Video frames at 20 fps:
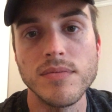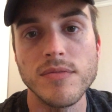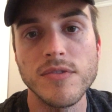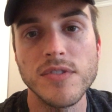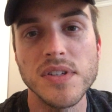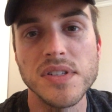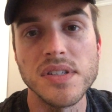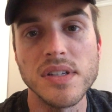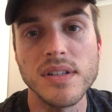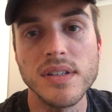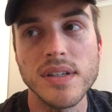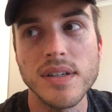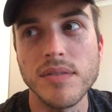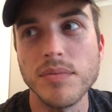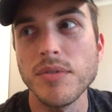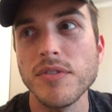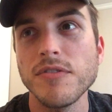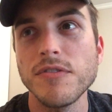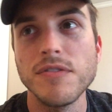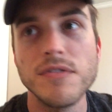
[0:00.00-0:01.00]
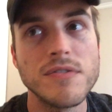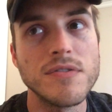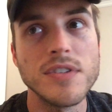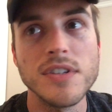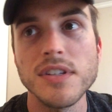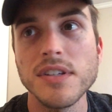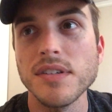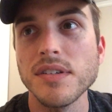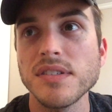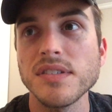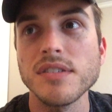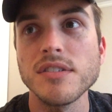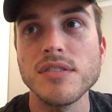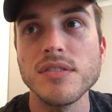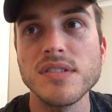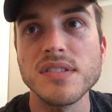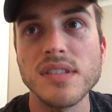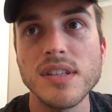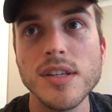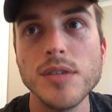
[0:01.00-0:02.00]
physically. I've been feeling
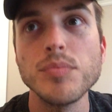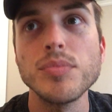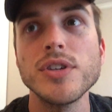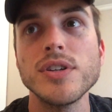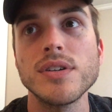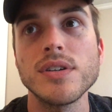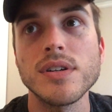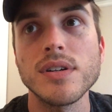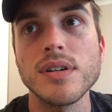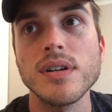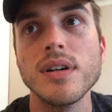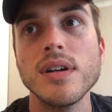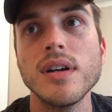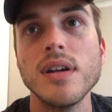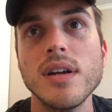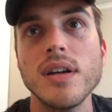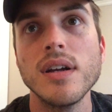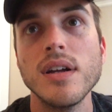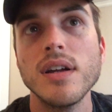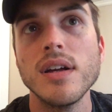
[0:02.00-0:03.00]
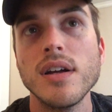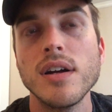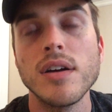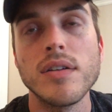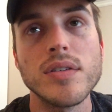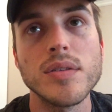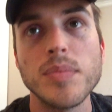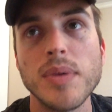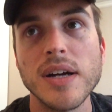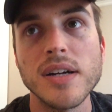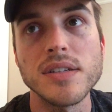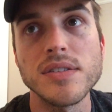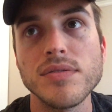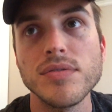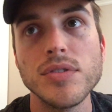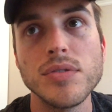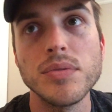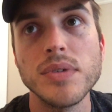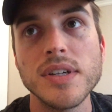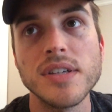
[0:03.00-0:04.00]
sleepier over the past
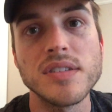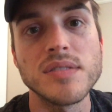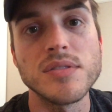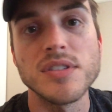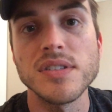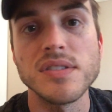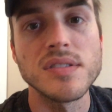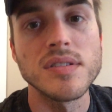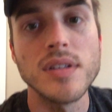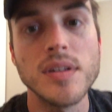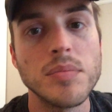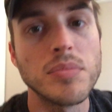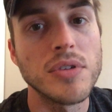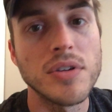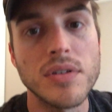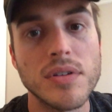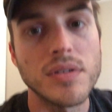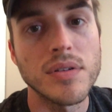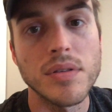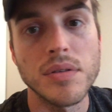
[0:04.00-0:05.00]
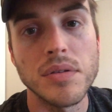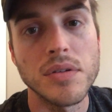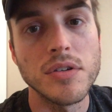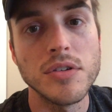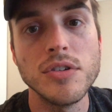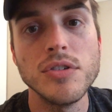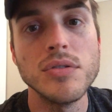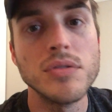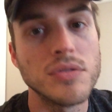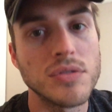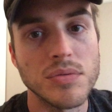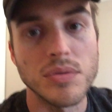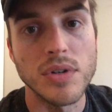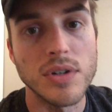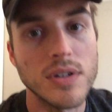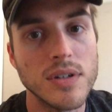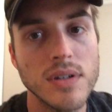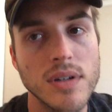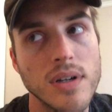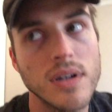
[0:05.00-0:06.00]
few weeks, just sleepier than
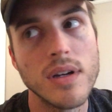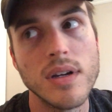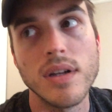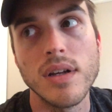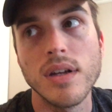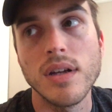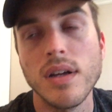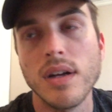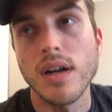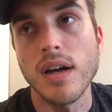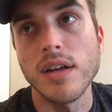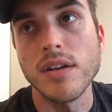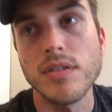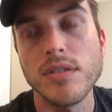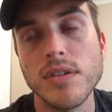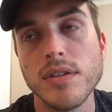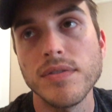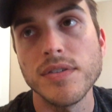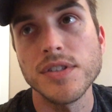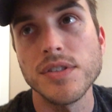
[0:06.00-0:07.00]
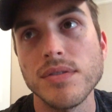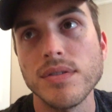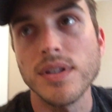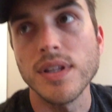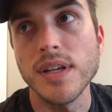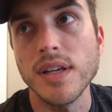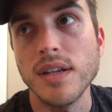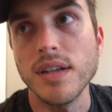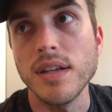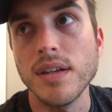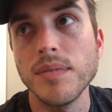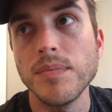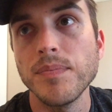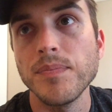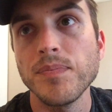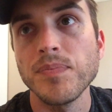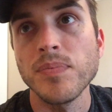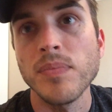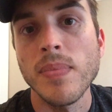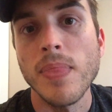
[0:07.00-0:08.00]
usual. I don't know if it's related,
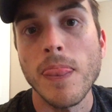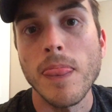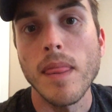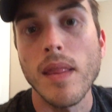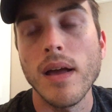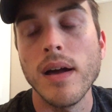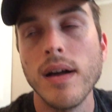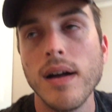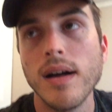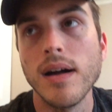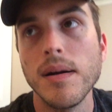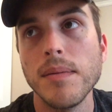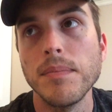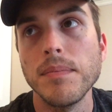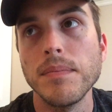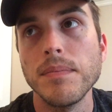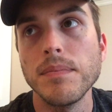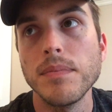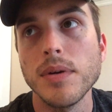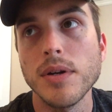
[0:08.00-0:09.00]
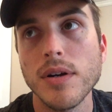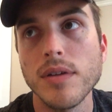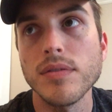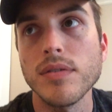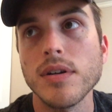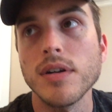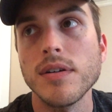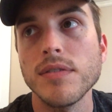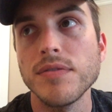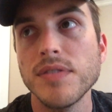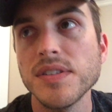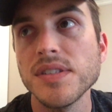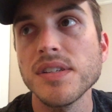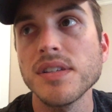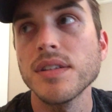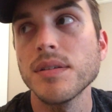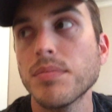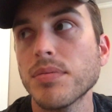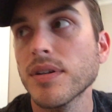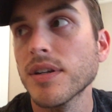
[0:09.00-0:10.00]
but overall
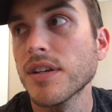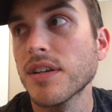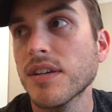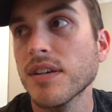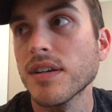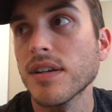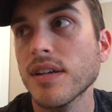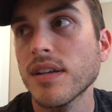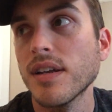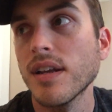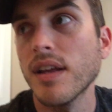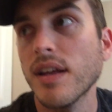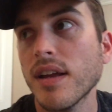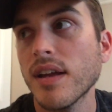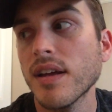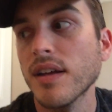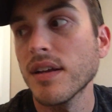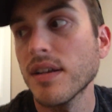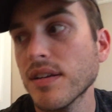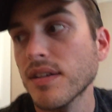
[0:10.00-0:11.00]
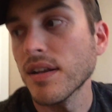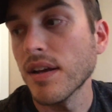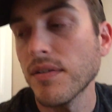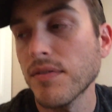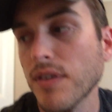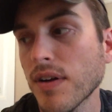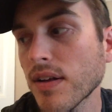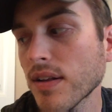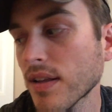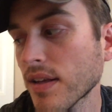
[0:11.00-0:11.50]
physically pretty good. And I felt